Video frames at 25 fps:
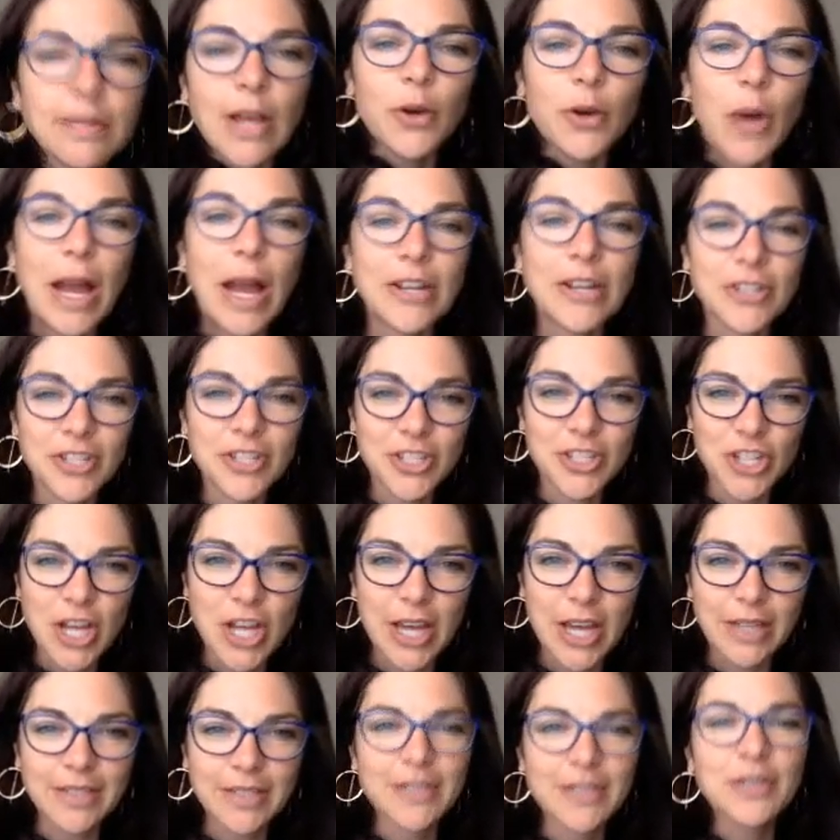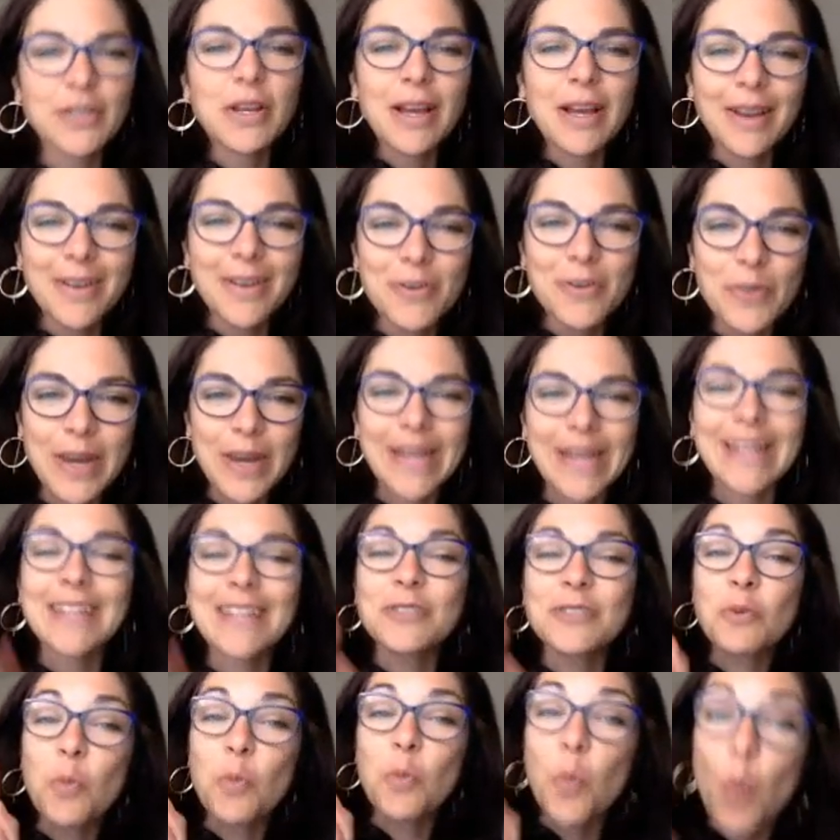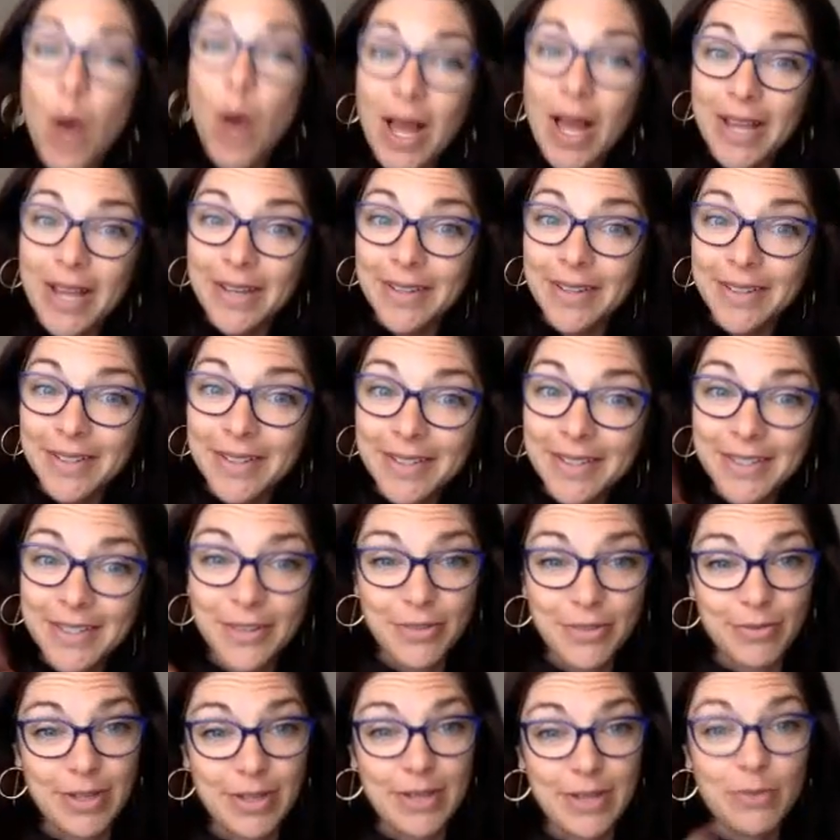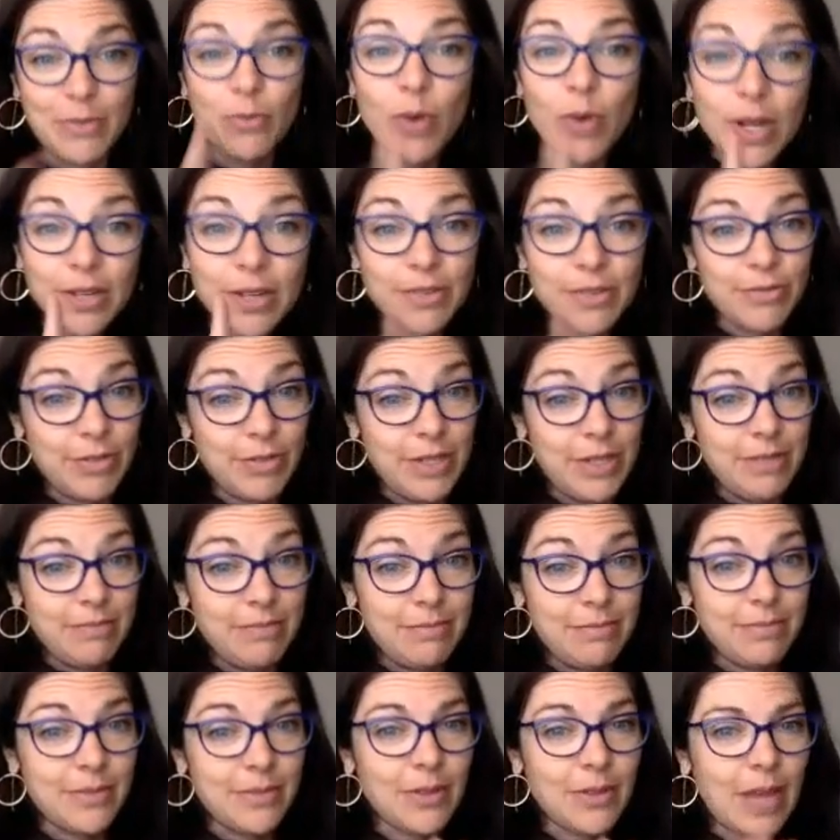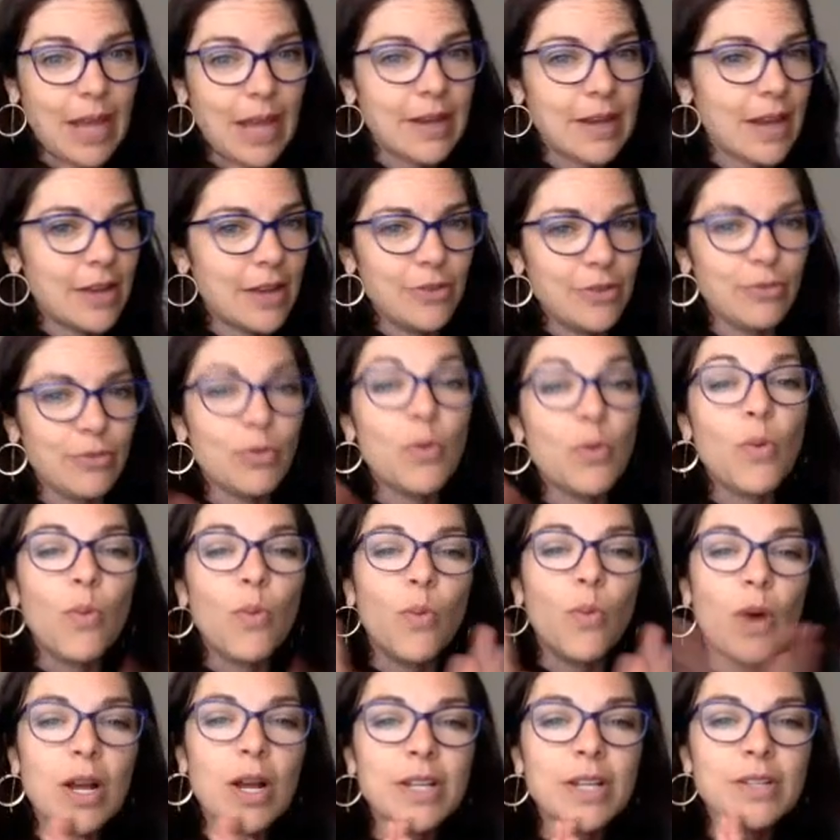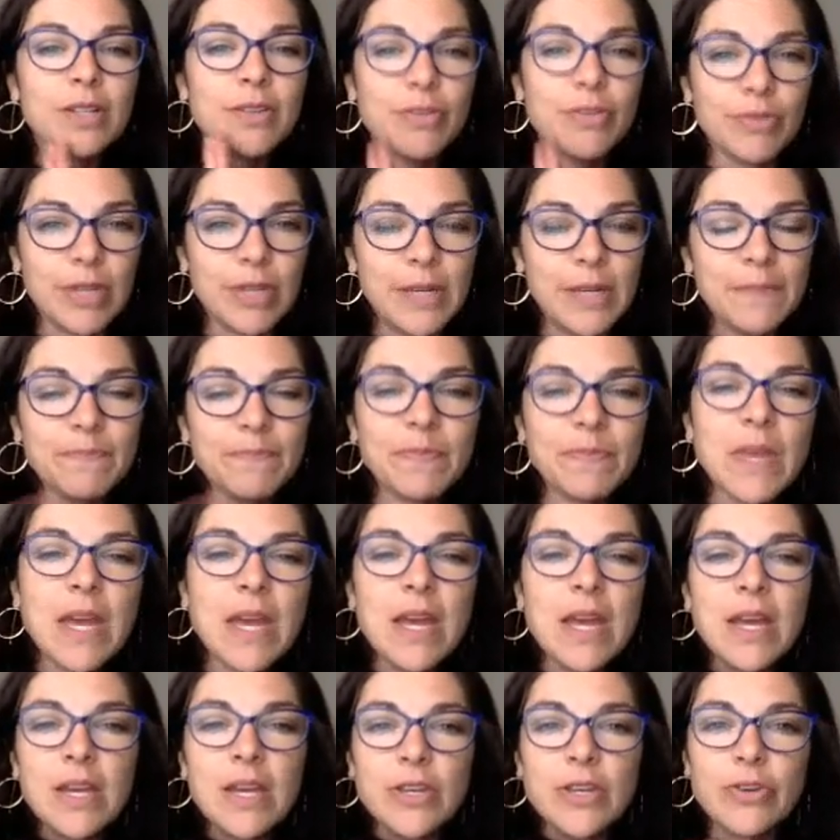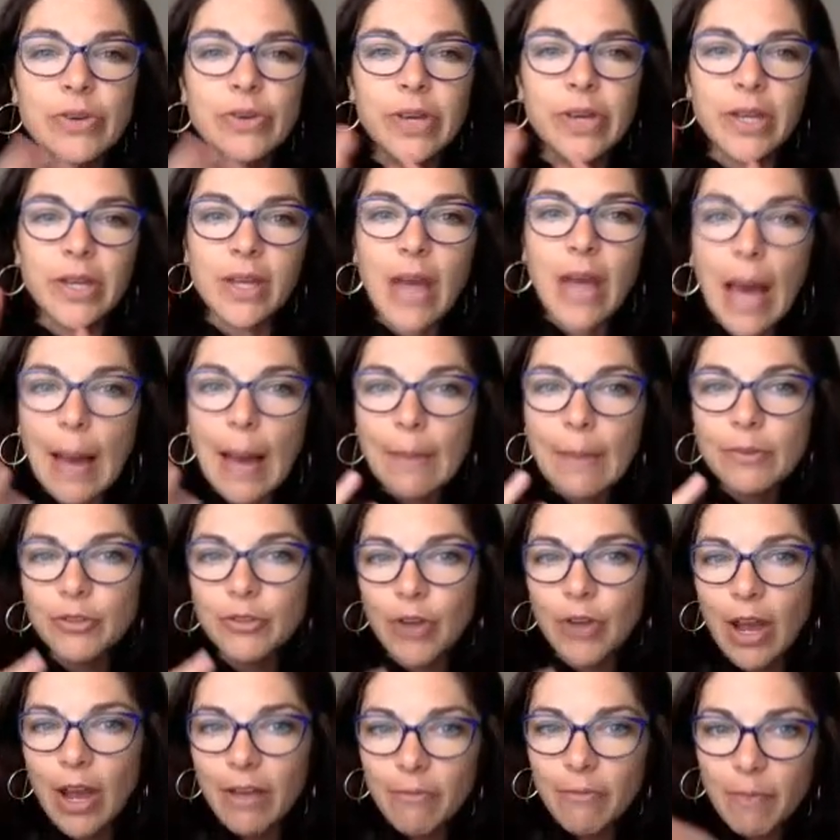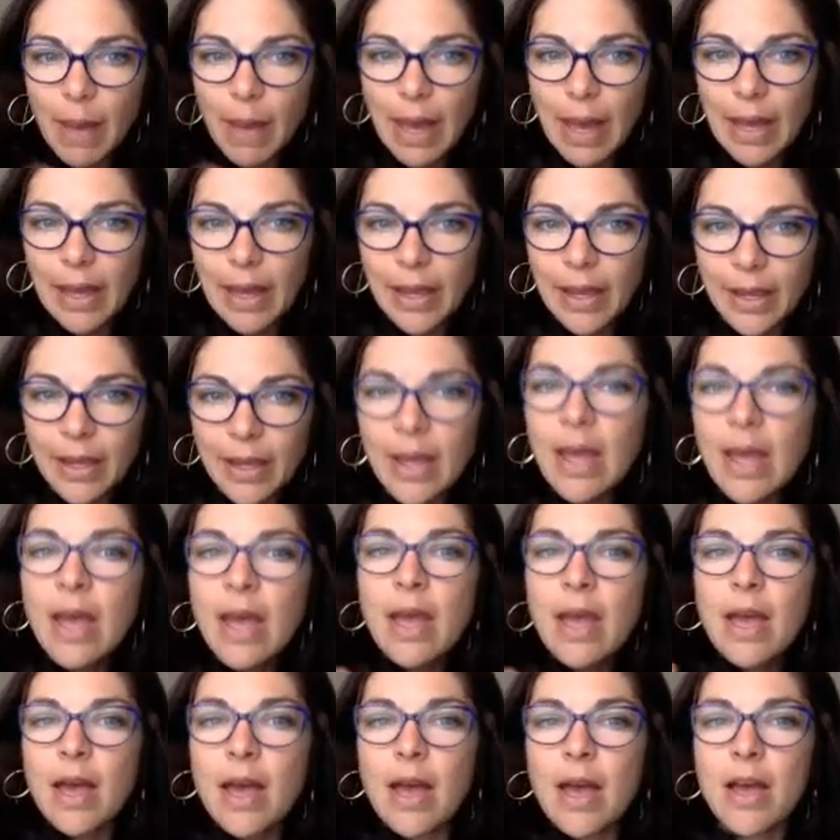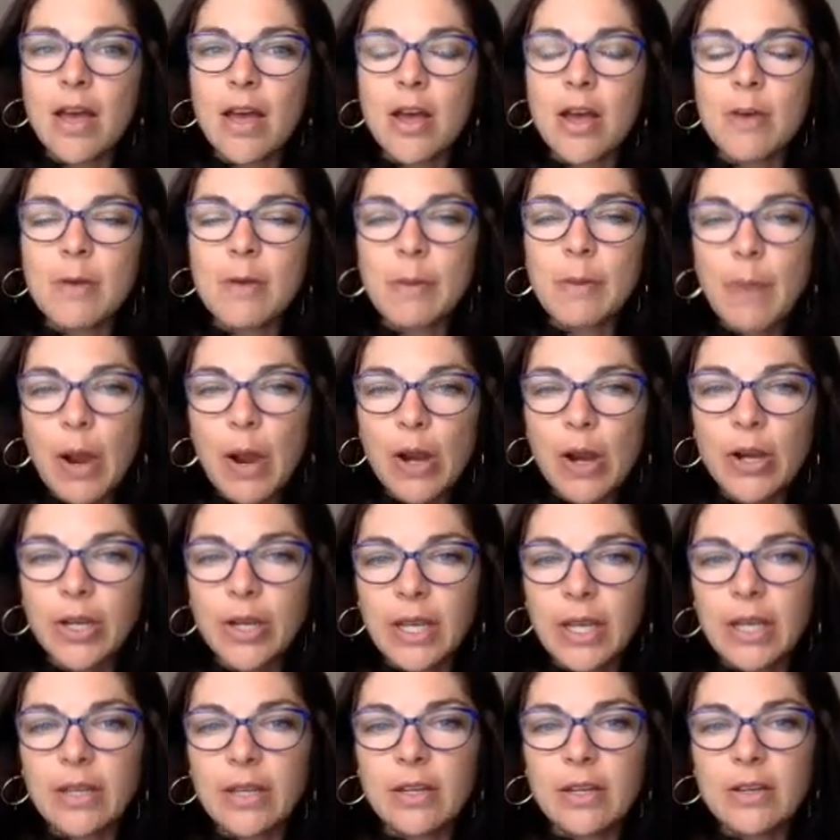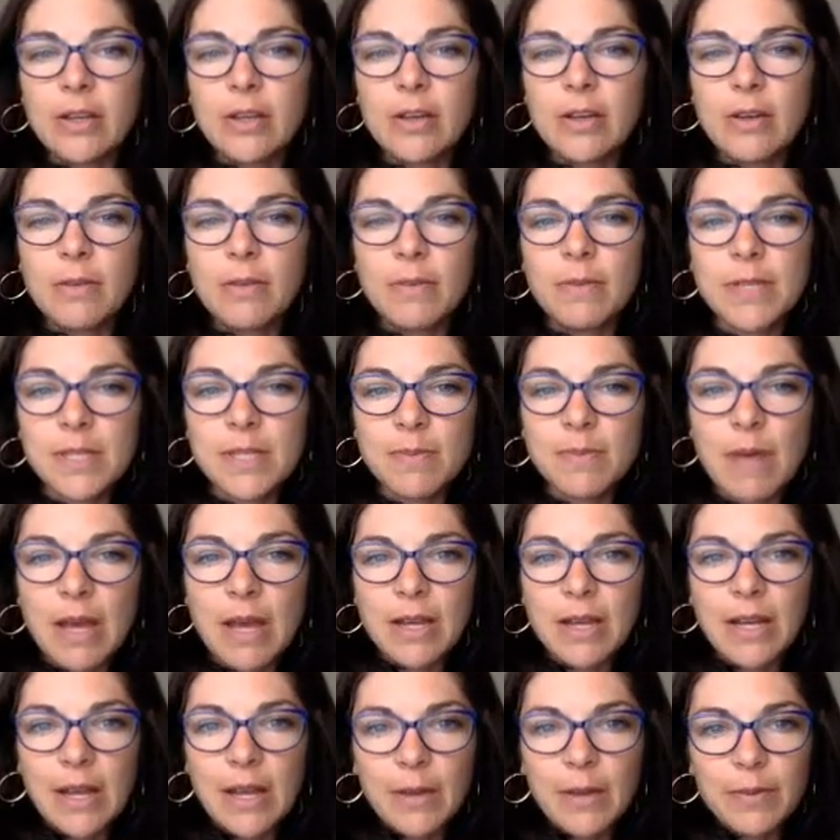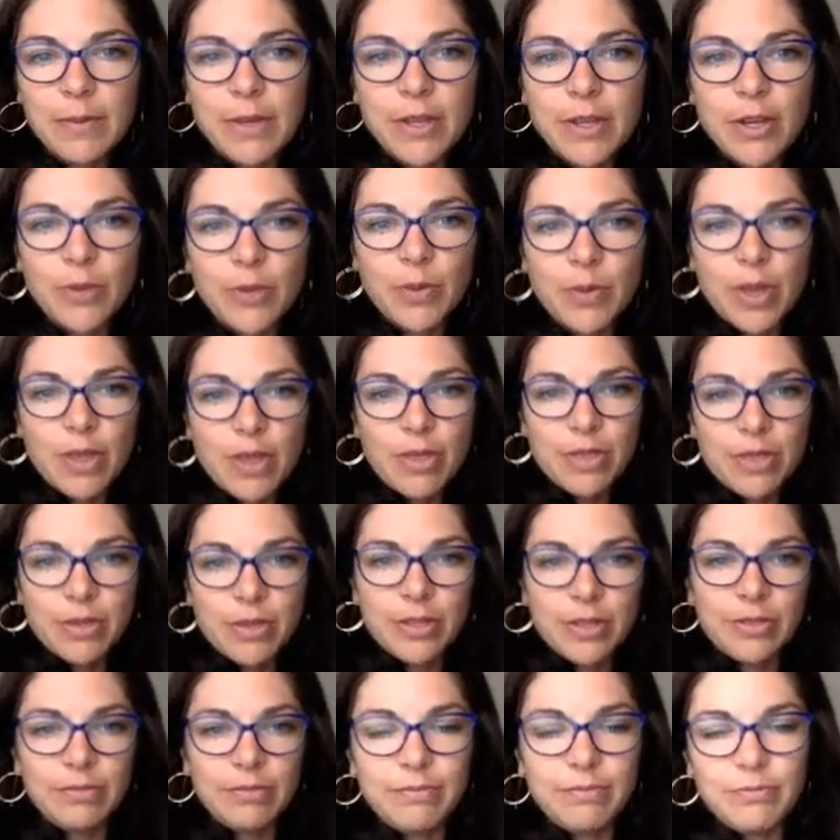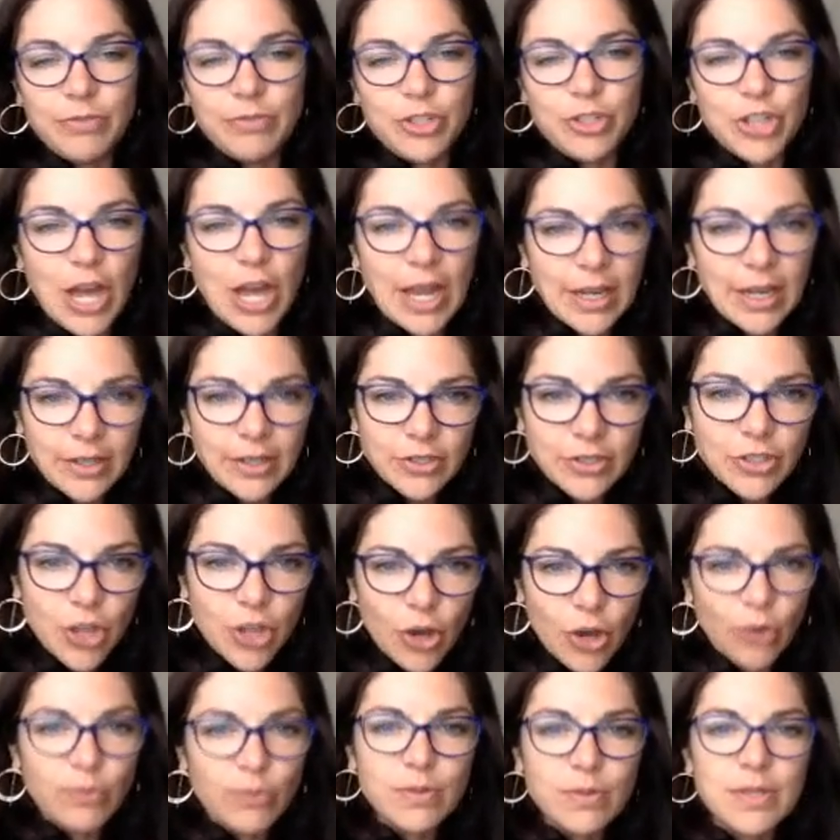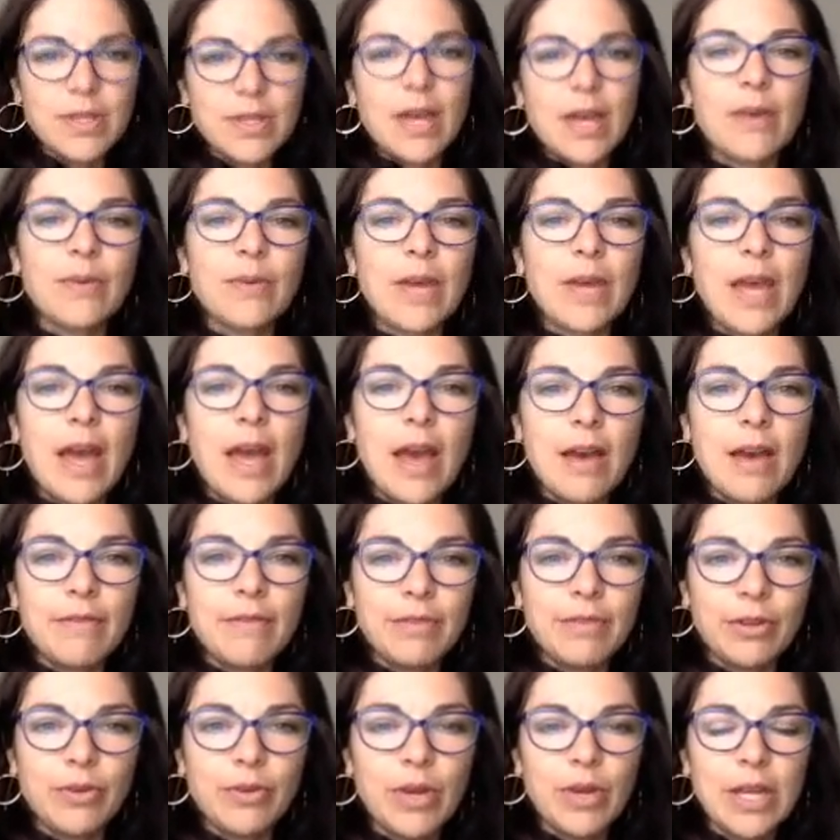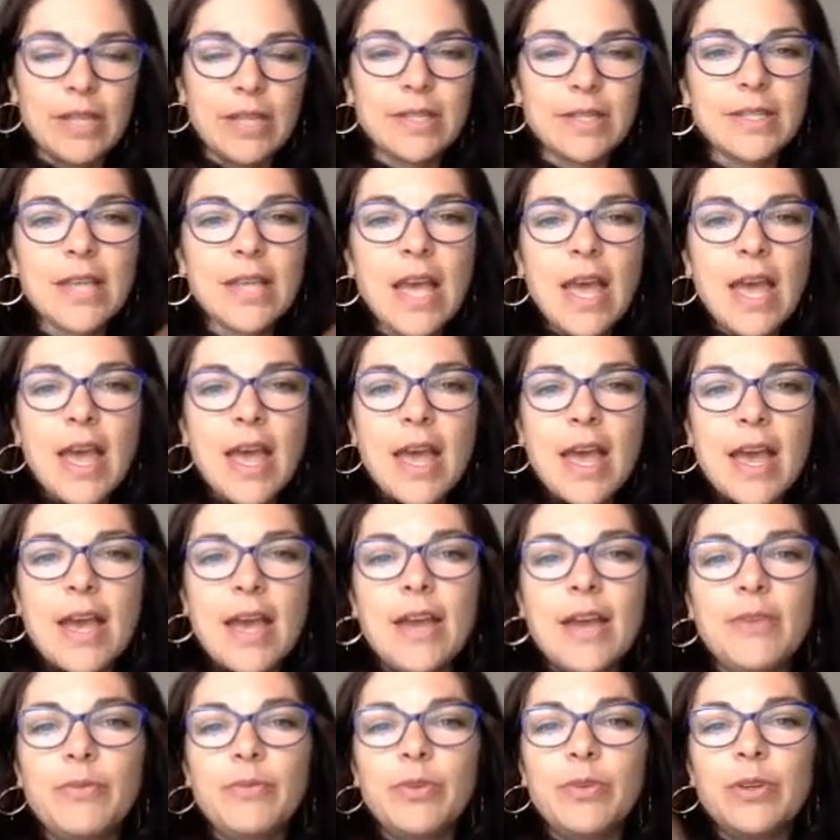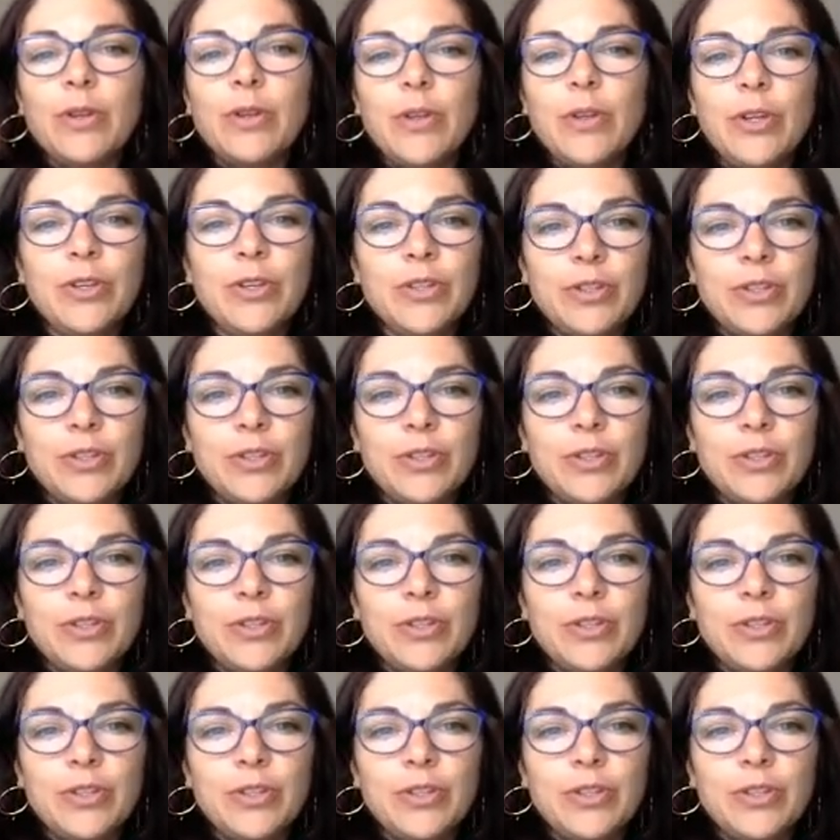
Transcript: I just checked. Oh, wait, it's 1 to 3. 1 to 3. Okay, not noon. 1 to 3. You can come drive by at Park, and Mrs. Block and I will be there with the giant totes that we have, the crates, and we'll